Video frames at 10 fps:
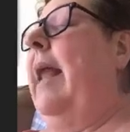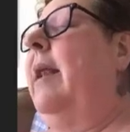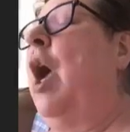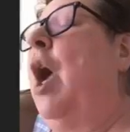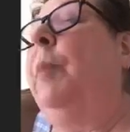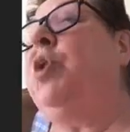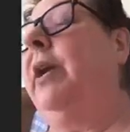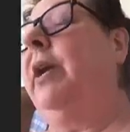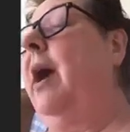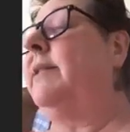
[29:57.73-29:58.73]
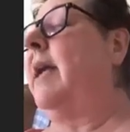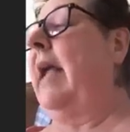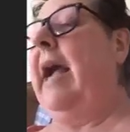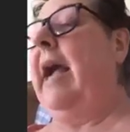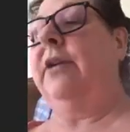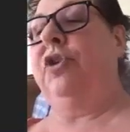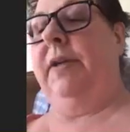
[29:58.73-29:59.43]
helps you to kind of take action.